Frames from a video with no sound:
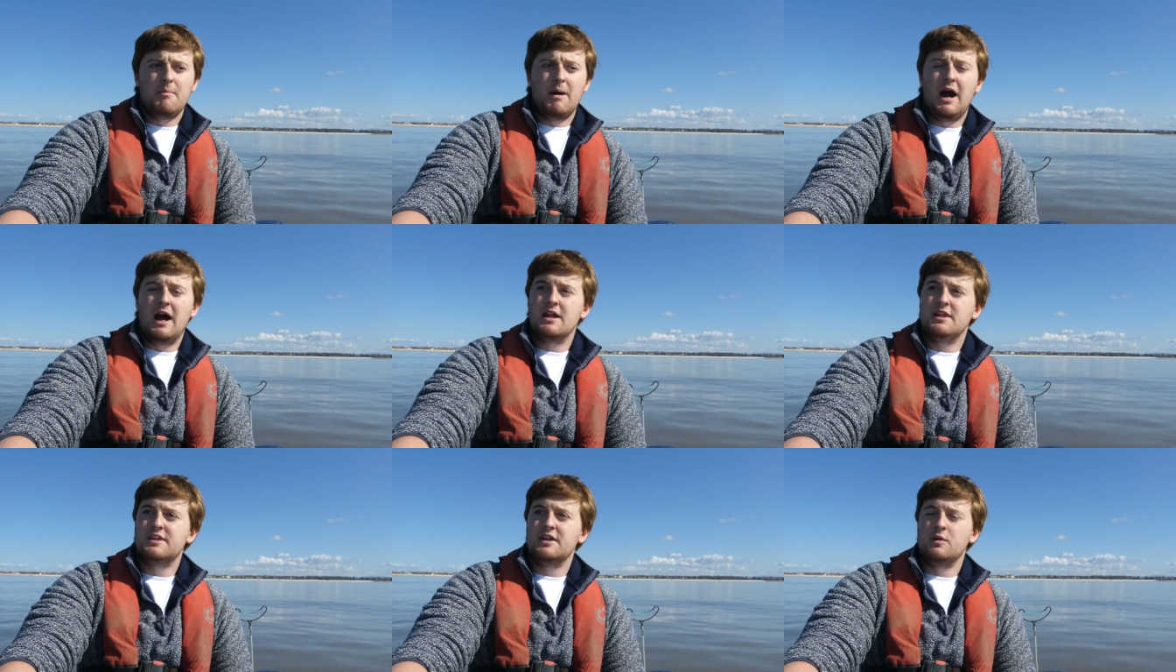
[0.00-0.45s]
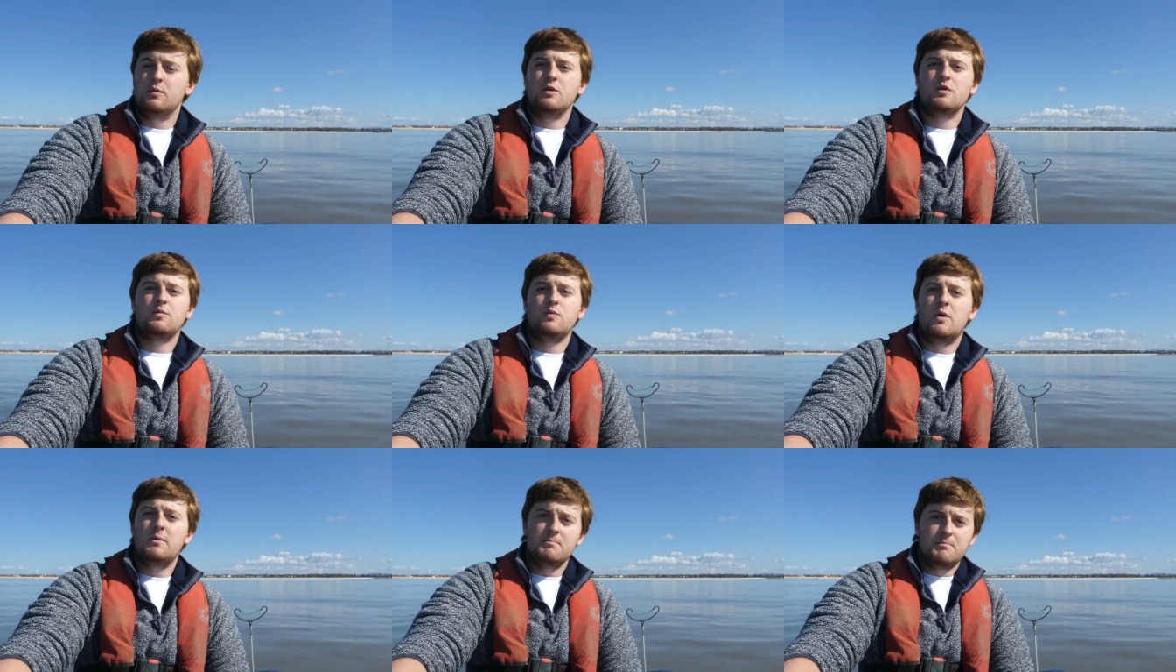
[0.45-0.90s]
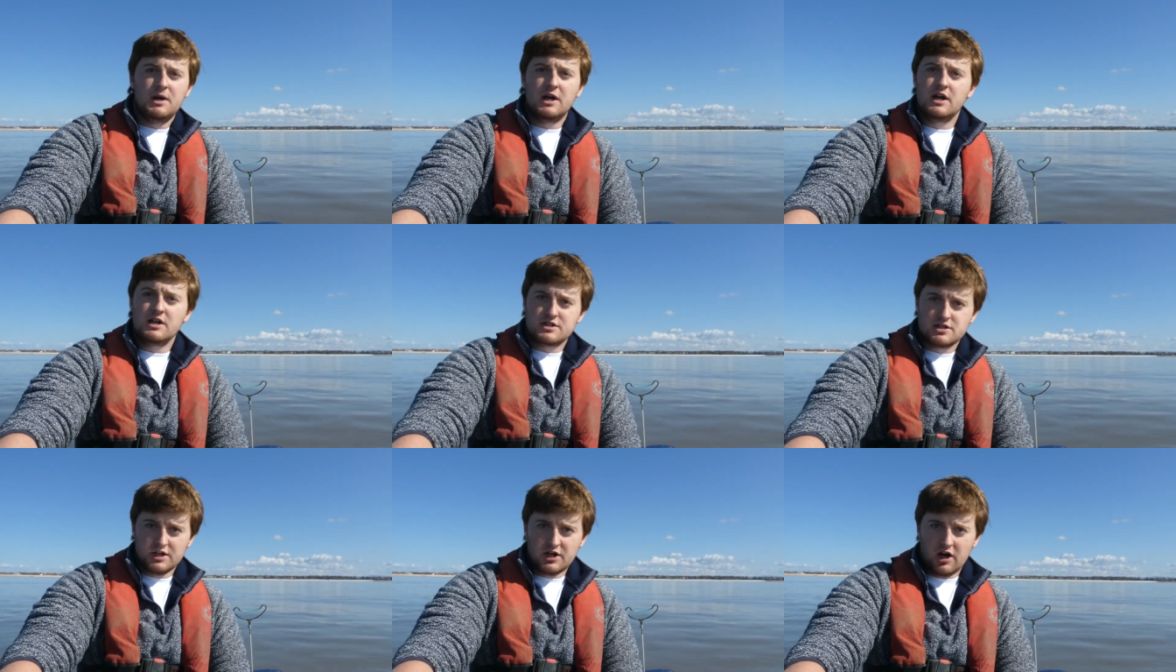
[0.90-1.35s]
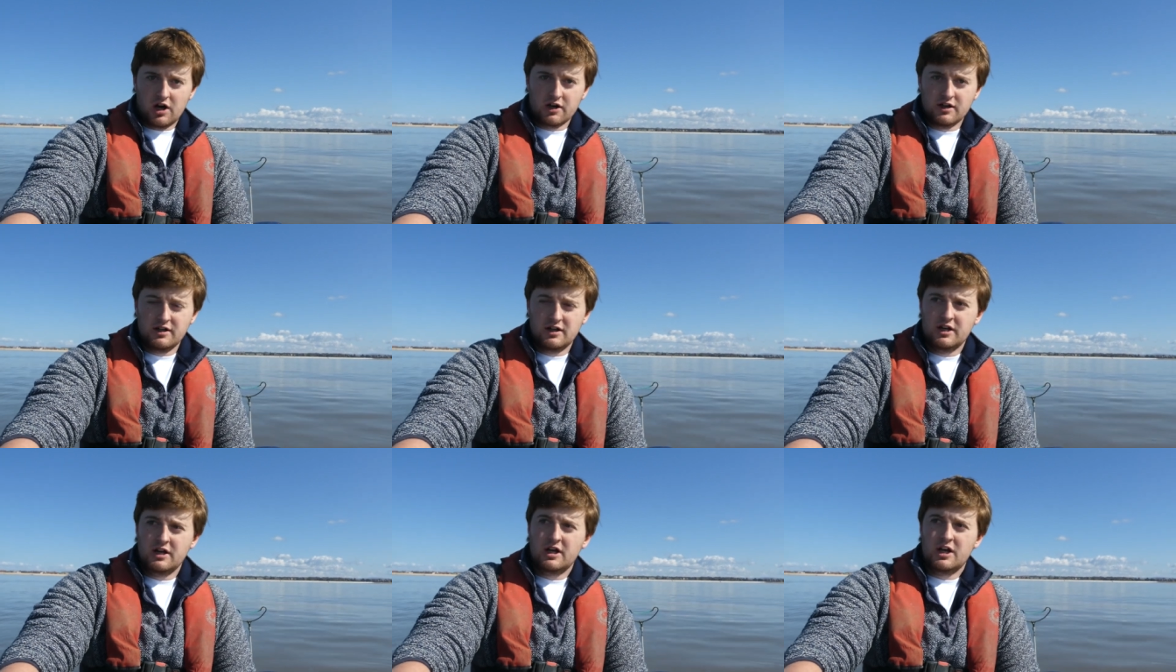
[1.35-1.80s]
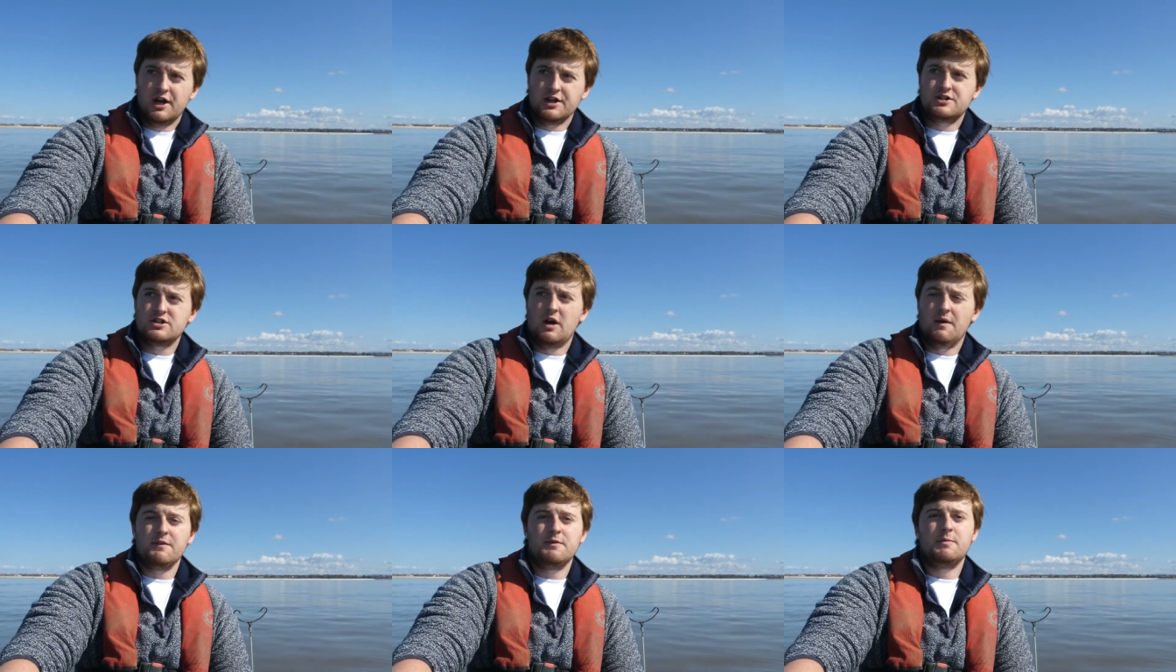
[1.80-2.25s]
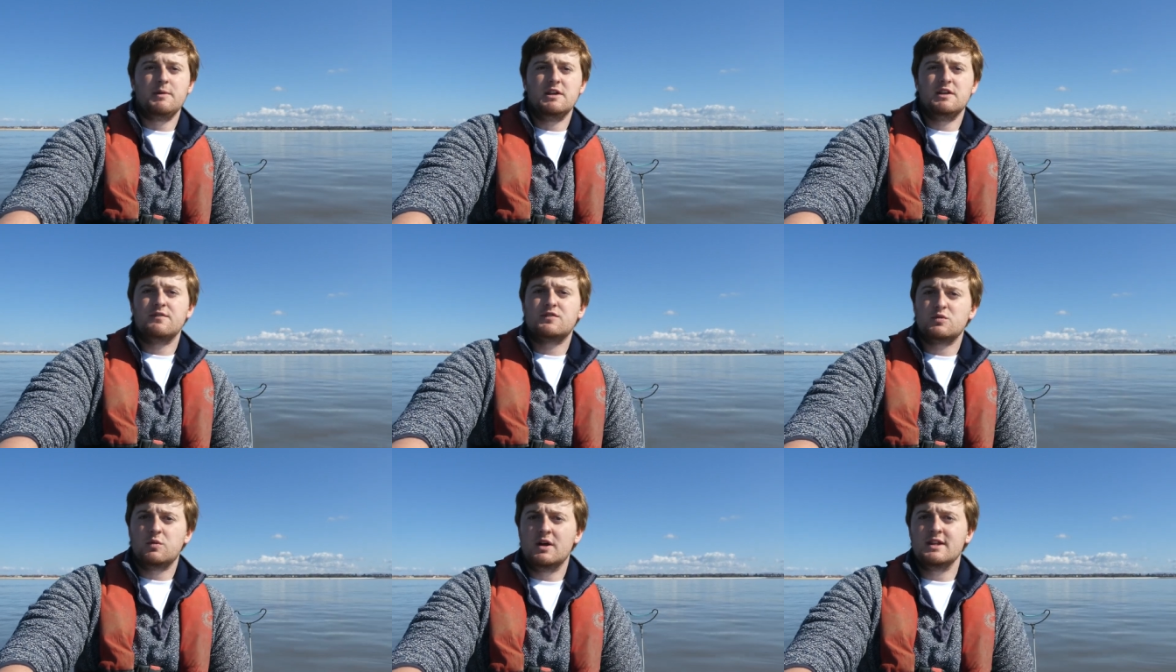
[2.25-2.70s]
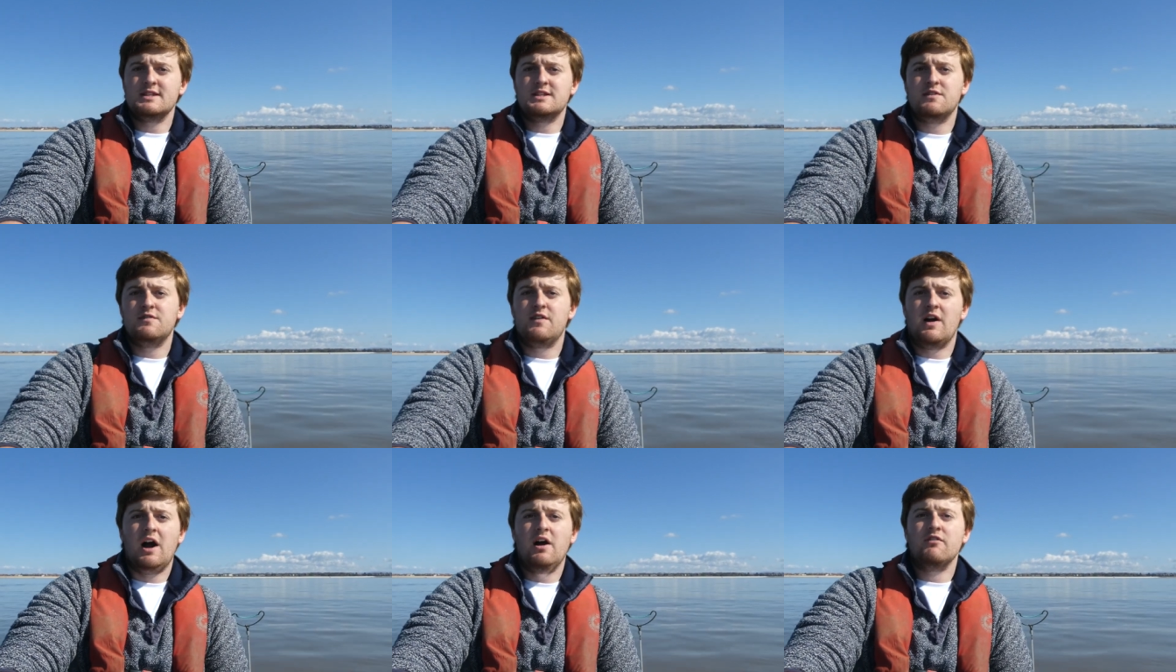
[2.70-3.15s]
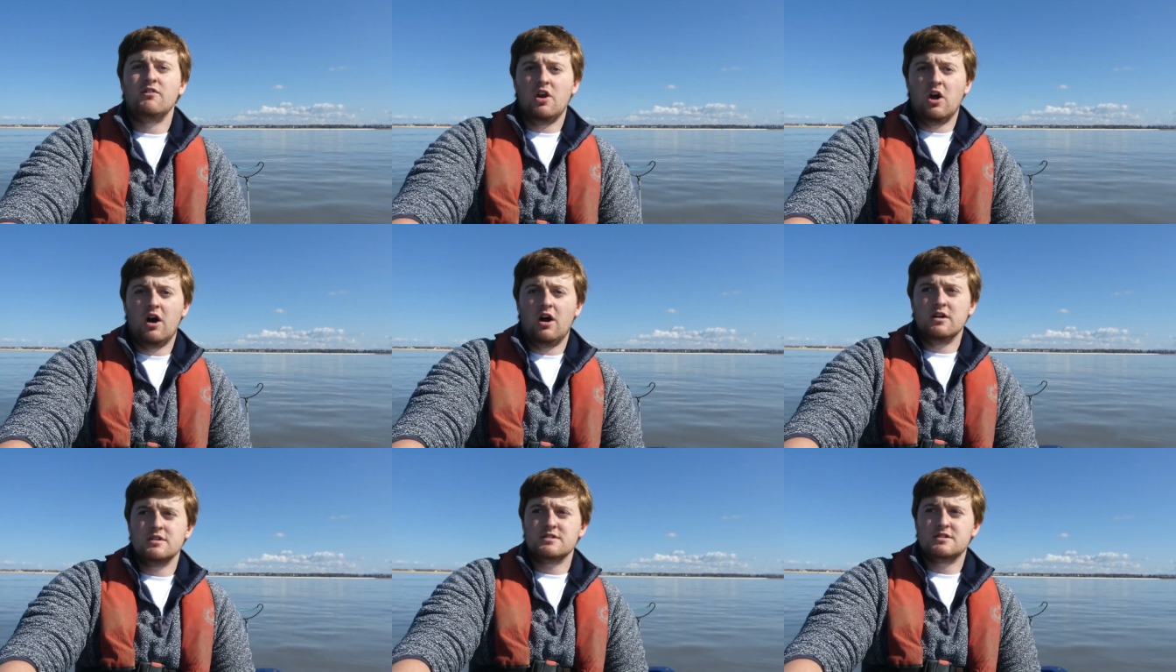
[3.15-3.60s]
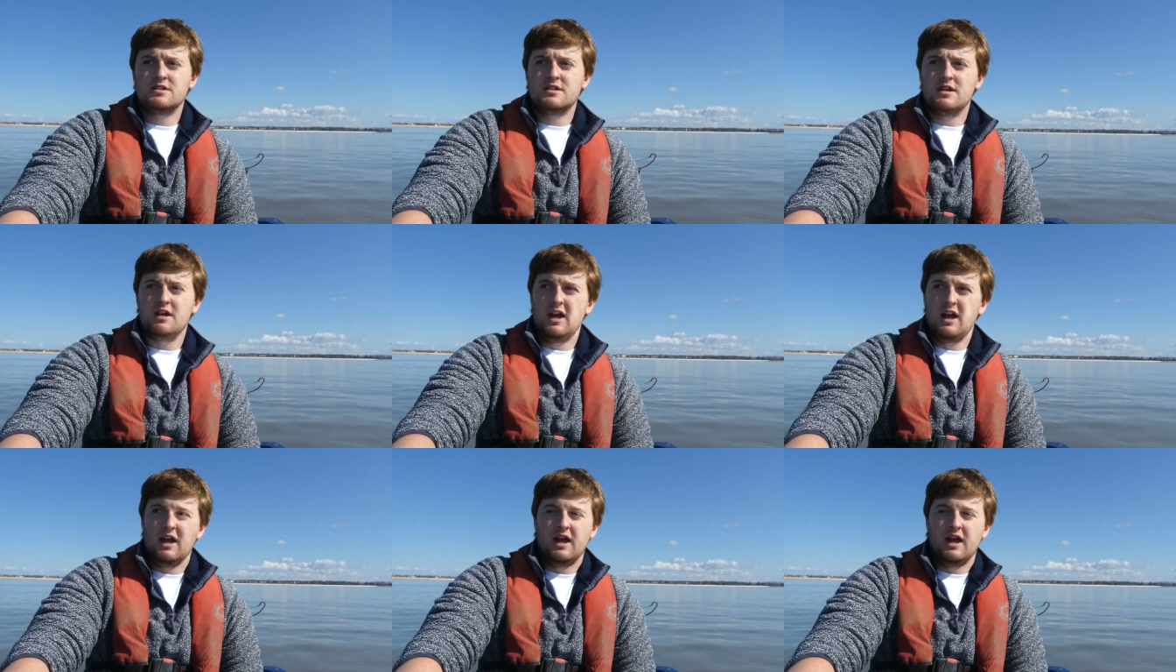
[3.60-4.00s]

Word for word: But I think with one person on, a top speed of twenty-five knots,